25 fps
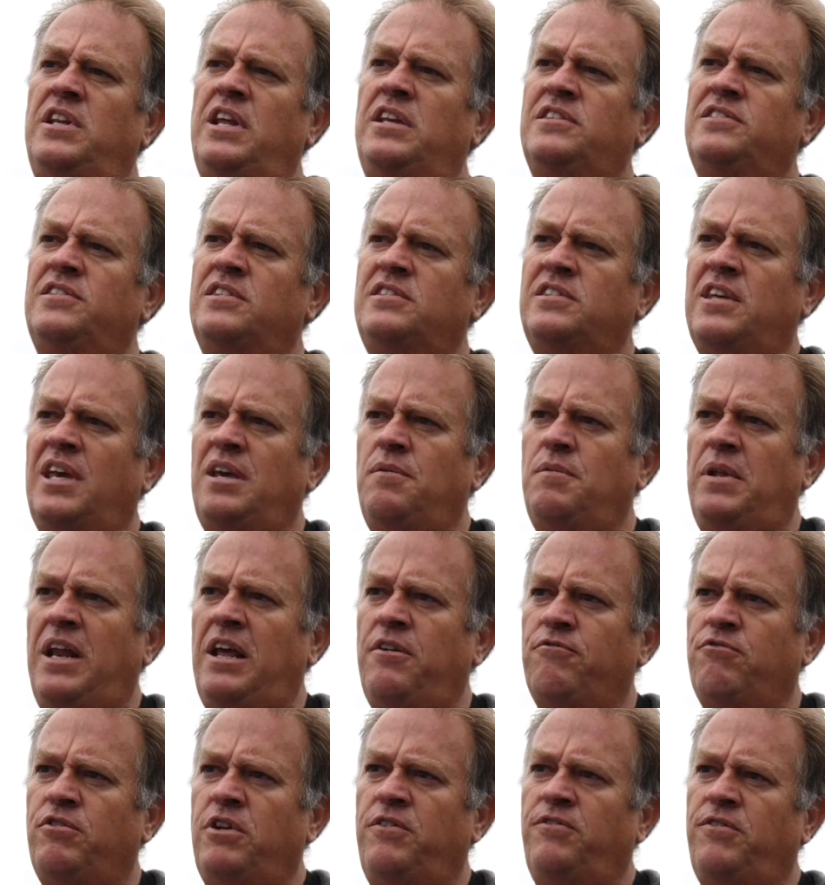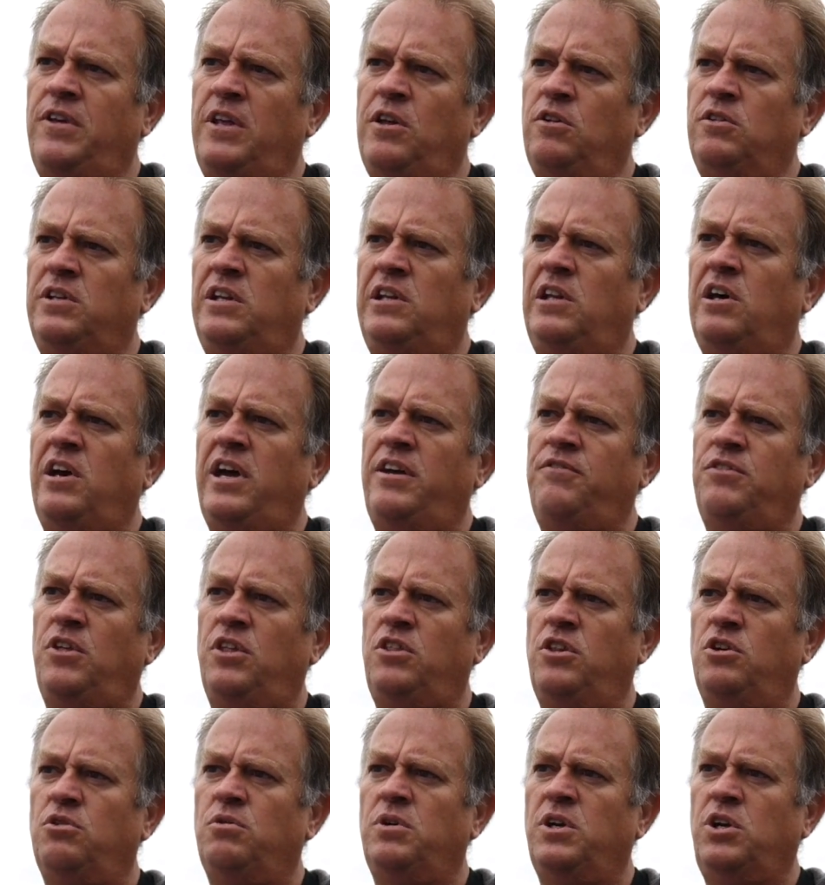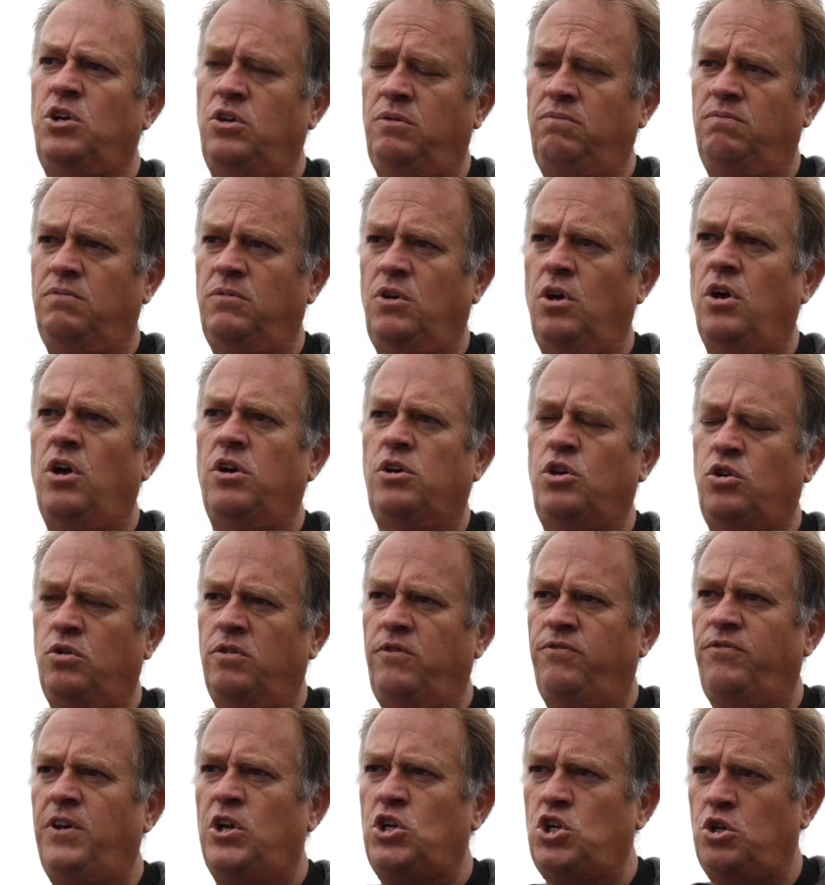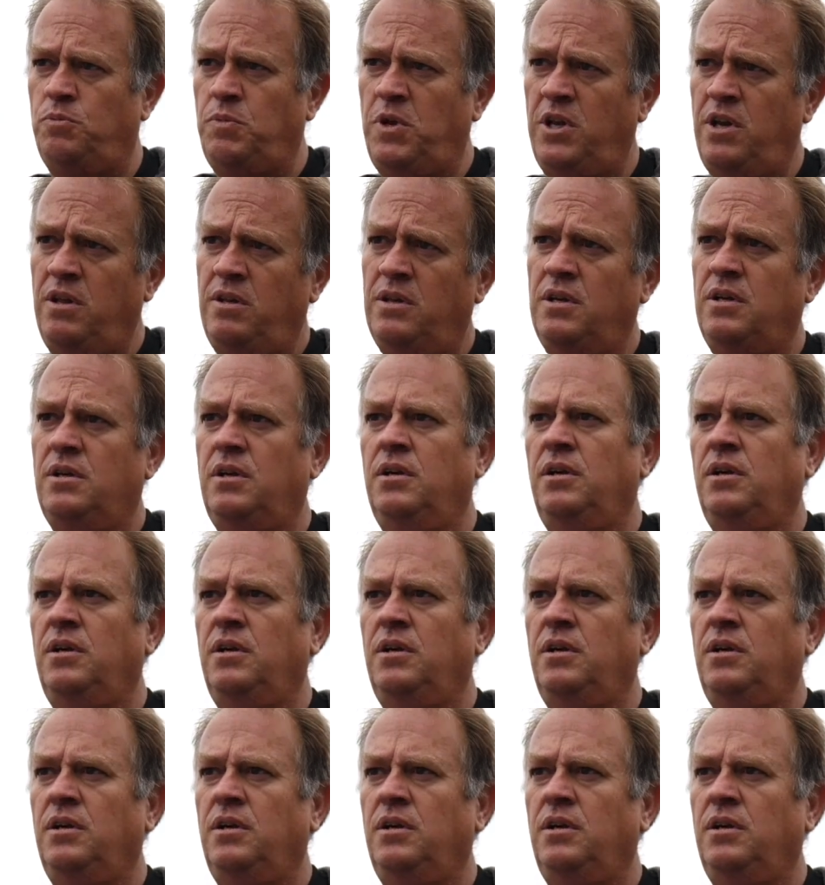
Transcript: and it's the same in every field in life, that there are a good fishermen